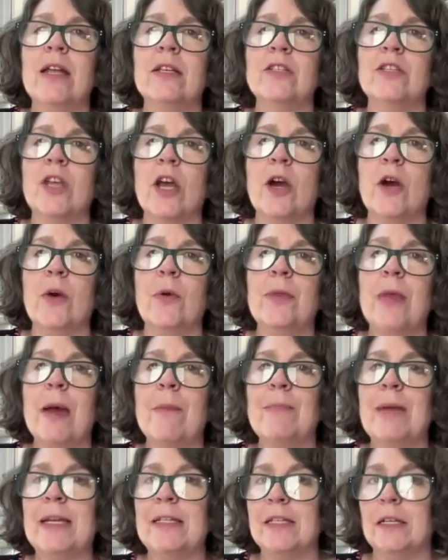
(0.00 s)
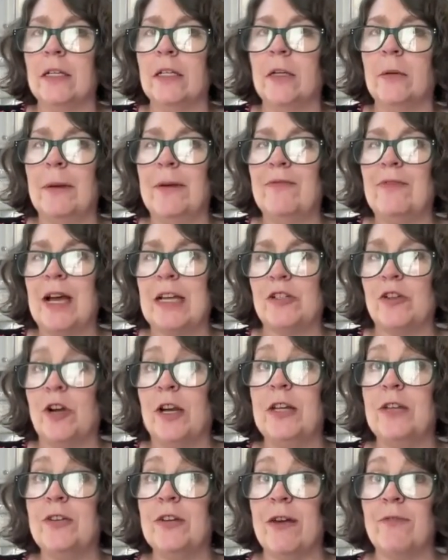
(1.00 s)
so that makes it a little bit faster.
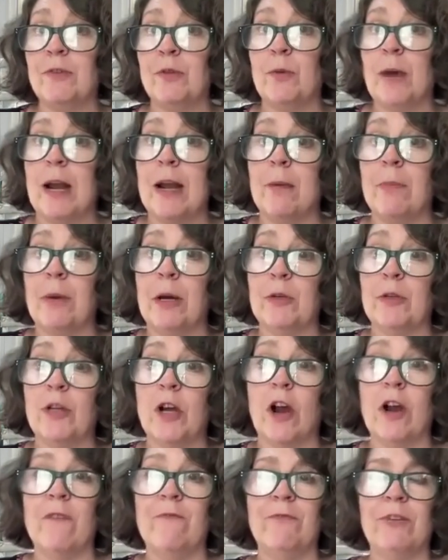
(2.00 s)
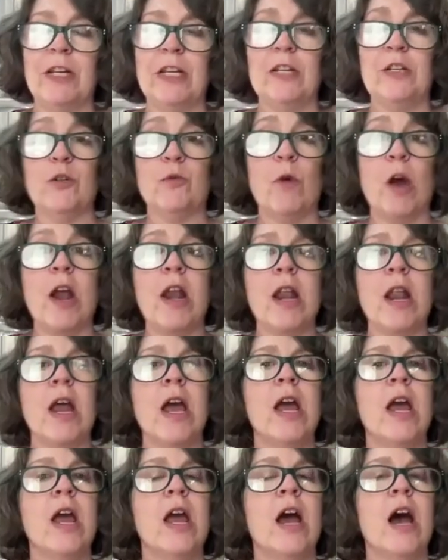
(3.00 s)
I used to have to write a postcard for each one.
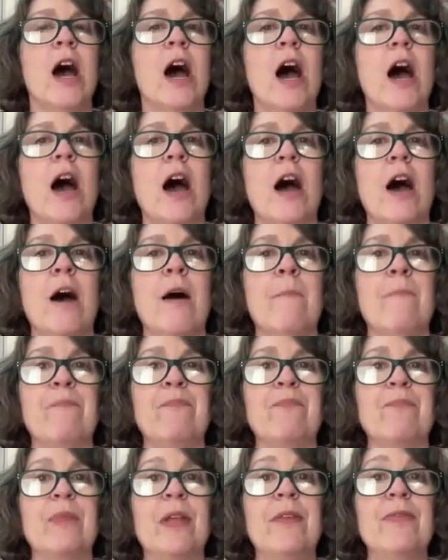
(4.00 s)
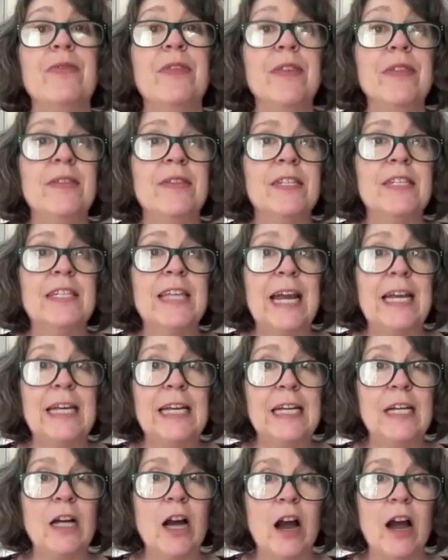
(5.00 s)
Then the
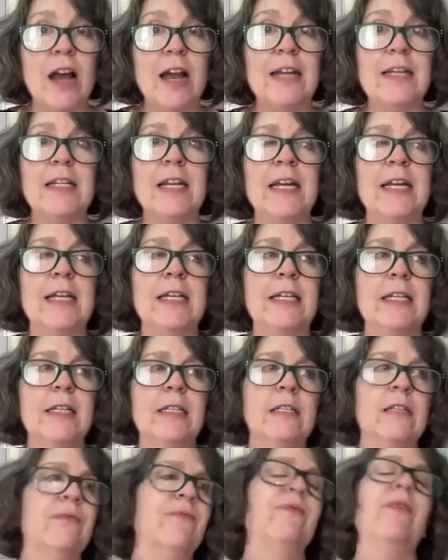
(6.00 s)
second kind is